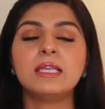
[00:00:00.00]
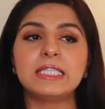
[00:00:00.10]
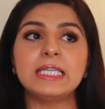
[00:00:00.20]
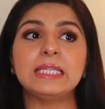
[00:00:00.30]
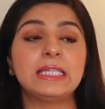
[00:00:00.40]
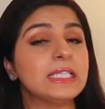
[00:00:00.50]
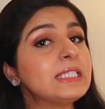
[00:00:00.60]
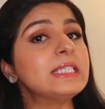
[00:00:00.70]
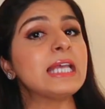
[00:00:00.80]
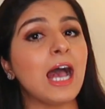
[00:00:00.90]
See,
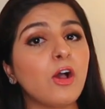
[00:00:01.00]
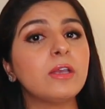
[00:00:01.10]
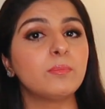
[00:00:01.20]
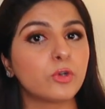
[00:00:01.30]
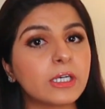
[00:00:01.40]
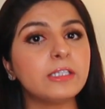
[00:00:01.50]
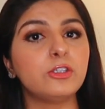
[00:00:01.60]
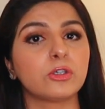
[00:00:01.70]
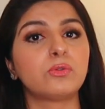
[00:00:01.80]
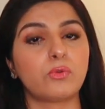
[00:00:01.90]
this is how
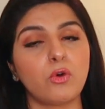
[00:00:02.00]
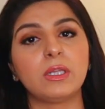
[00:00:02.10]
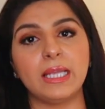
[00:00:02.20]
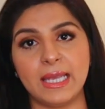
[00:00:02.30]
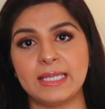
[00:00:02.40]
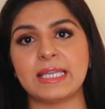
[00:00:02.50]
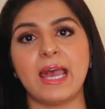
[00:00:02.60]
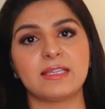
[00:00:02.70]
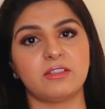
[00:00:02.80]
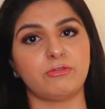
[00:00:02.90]
important your role is
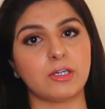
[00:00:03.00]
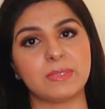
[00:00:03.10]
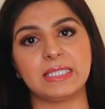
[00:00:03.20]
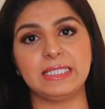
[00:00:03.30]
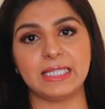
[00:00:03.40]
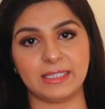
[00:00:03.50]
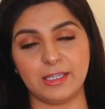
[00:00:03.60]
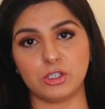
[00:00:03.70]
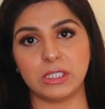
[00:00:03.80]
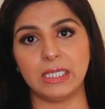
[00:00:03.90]
as a pharmacy
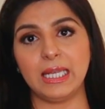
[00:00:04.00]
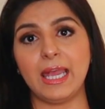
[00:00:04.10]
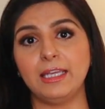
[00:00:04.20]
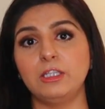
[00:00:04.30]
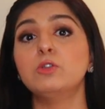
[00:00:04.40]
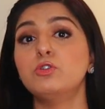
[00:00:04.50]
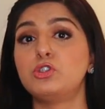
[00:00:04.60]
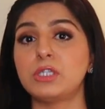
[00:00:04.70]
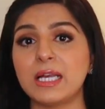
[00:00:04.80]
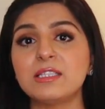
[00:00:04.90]
technician. Like, you
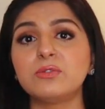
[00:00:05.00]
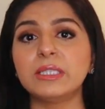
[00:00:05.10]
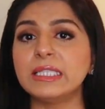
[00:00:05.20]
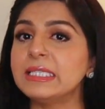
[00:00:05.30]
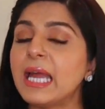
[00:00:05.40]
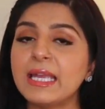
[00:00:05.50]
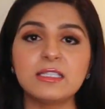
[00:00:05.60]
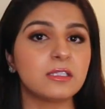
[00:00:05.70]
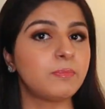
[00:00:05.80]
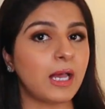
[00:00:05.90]
just
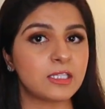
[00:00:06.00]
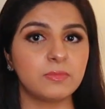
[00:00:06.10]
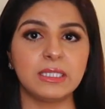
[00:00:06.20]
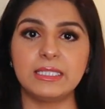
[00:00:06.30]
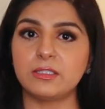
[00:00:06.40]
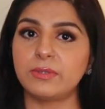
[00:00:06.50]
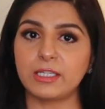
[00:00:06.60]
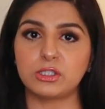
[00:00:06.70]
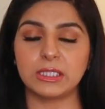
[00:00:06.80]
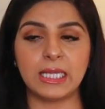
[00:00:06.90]
recognized a possible
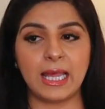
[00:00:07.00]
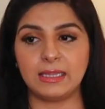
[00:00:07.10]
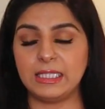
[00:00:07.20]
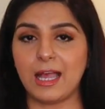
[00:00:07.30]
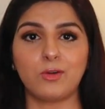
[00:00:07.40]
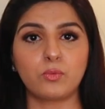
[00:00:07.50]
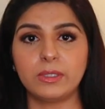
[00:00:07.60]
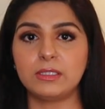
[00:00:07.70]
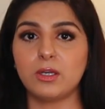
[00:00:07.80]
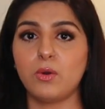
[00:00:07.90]
interaction at the out
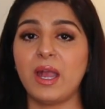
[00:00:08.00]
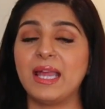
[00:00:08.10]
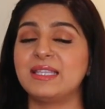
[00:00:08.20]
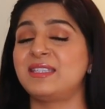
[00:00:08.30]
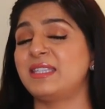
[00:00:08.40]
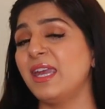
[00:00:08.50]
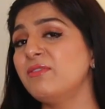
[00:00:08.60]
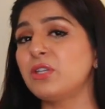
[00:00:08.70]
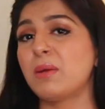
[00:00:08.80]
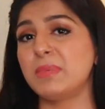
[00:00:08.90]
window and
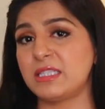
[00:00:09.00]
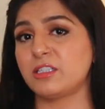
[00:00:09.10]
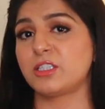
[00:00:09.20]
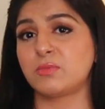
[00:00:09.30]
saved Mr.